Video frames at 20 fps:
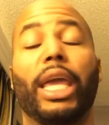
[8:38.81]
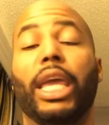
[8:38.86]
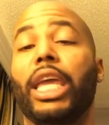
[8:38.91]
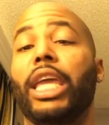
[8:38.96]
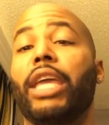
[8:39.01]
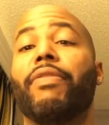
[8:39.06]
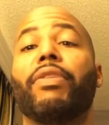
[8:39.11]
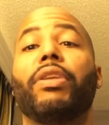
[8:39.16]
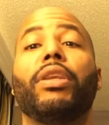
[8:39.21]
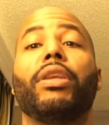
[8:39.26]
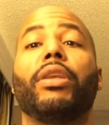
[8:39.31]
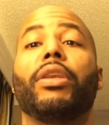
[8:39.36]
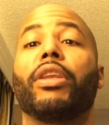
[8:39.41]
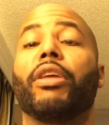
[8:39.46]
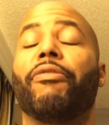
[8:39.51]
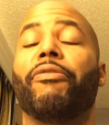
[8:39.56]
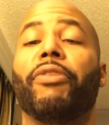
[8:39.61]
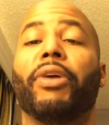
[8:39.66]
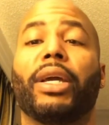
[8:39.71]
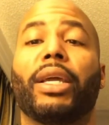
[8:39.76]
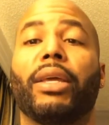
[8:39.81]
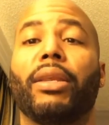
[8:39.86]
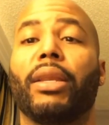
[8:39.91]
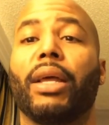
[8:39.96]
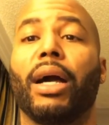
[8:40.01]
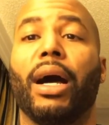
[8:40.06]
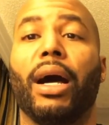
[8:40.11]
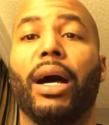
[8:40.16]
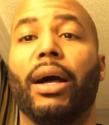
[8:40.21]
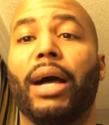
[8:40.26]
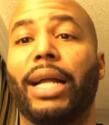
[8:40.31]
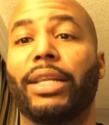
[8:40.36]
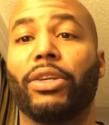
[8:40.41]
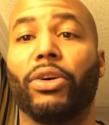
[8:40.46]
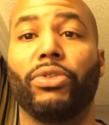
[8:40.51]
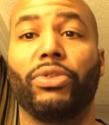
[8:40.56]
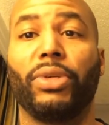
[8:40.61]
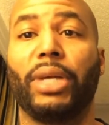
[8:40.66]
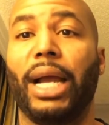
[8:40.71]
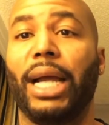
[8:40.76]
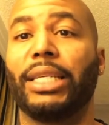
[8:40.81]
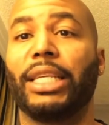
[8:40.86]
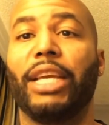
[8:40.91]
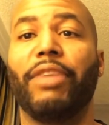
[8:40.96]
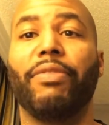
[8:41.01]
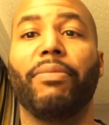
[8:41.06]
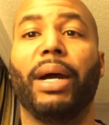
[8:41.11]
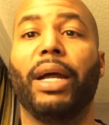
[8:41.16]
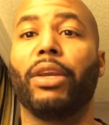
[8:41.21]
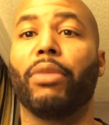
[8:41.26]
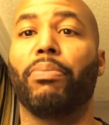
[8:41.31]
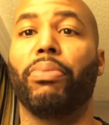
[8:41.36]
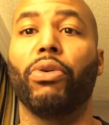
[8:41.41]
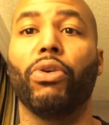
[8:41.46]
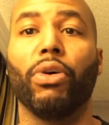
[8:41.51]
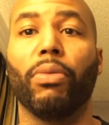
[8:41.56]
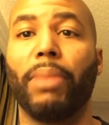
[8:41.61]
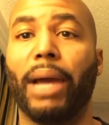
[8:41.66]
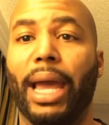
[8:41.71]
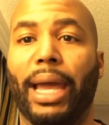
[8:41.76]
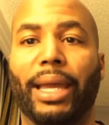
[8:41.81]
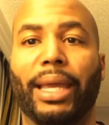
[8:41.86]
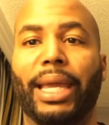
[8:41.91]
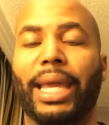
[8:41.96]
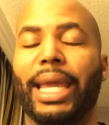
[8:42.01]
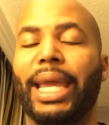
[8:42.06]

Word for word: Even the fucking, uh, I told you guys, even about the pullback.